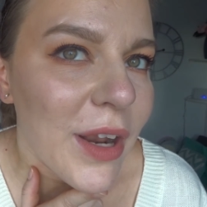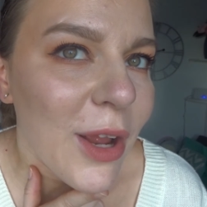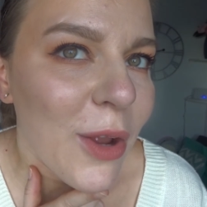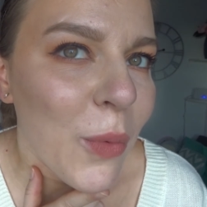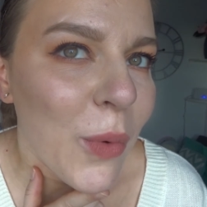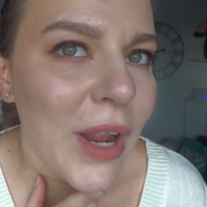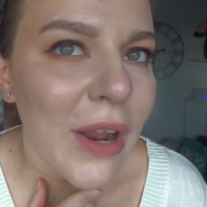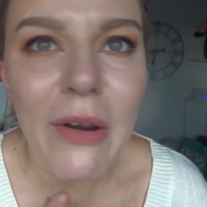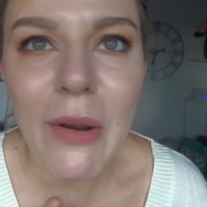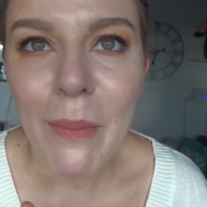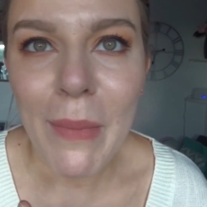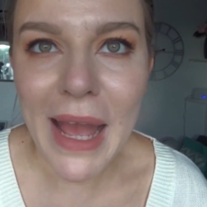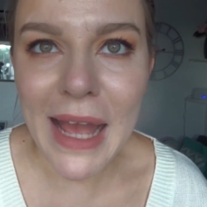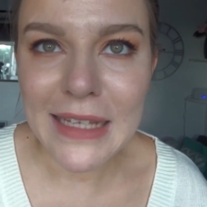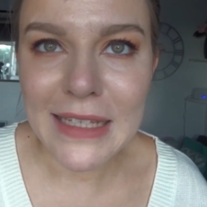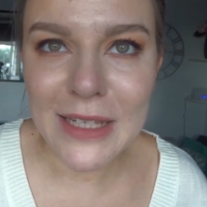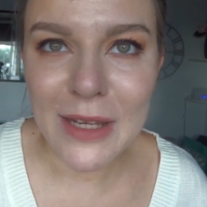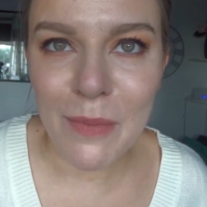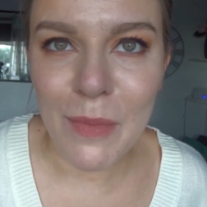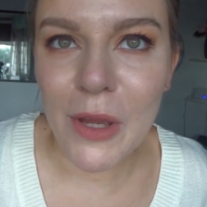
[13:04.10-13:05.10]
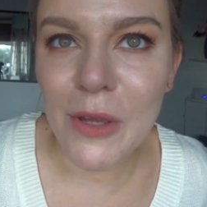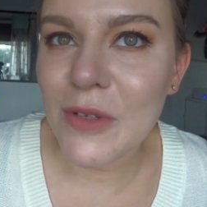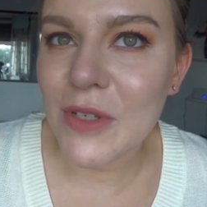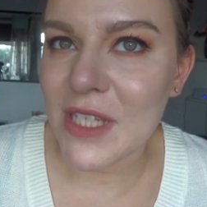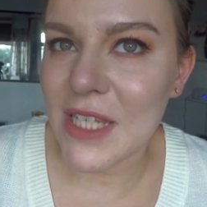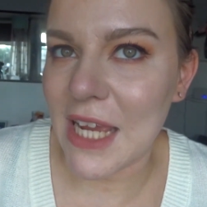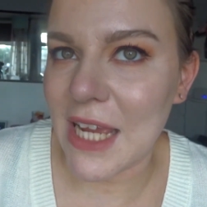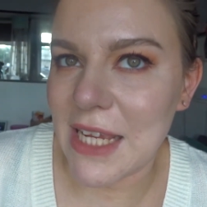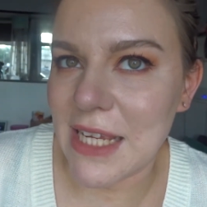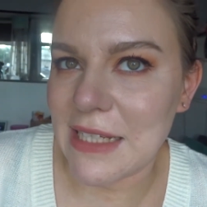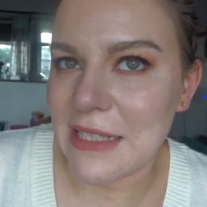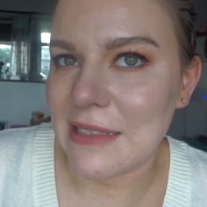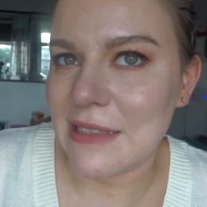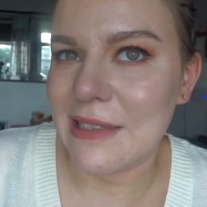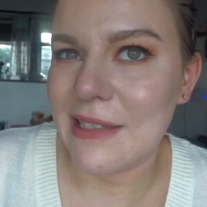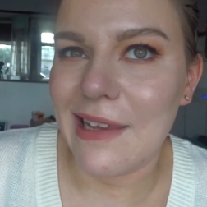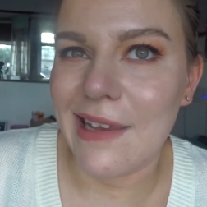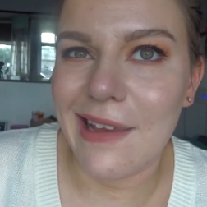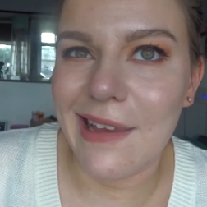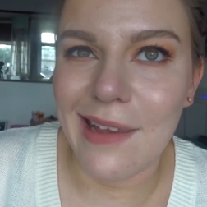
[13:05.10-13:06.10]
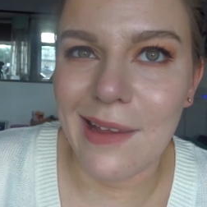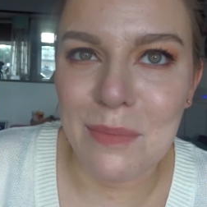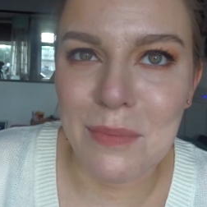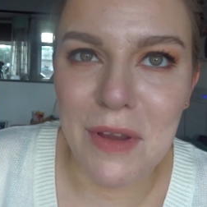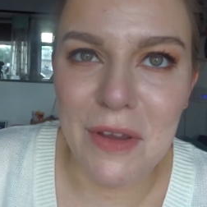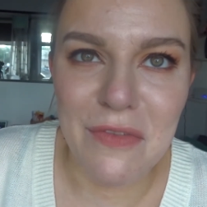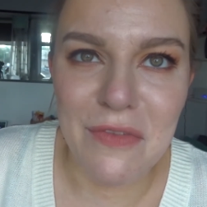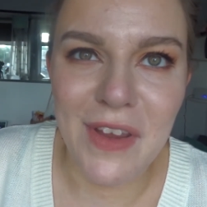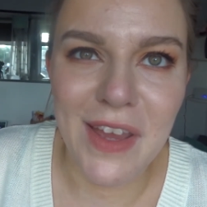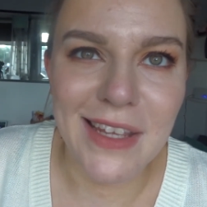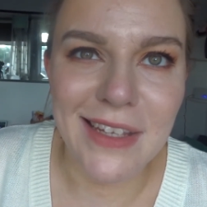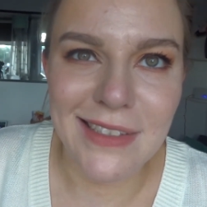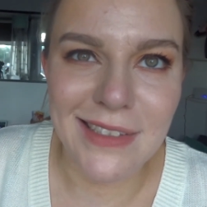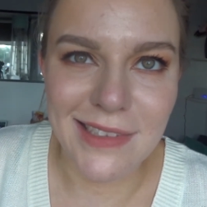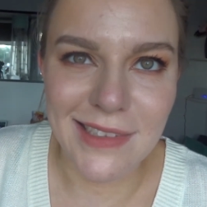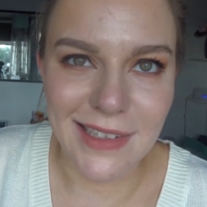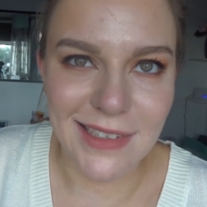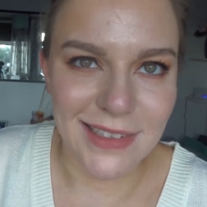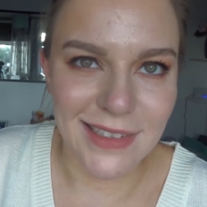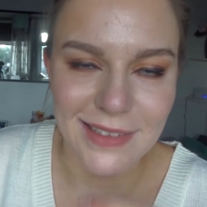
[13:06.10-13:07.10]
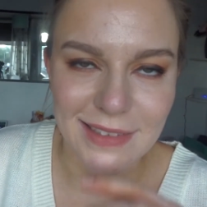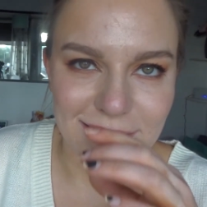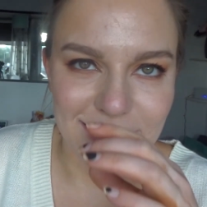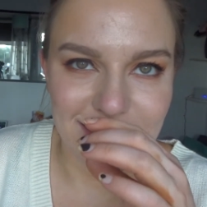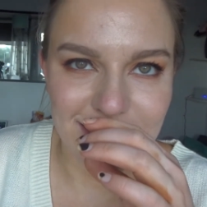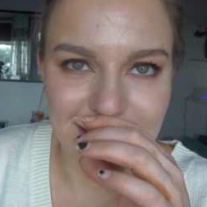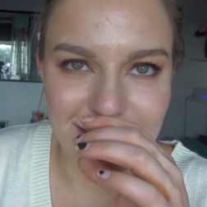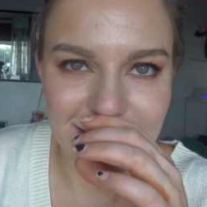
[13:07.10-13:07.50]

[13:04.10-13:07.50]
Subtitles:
I wear a mask most days and my face doesn't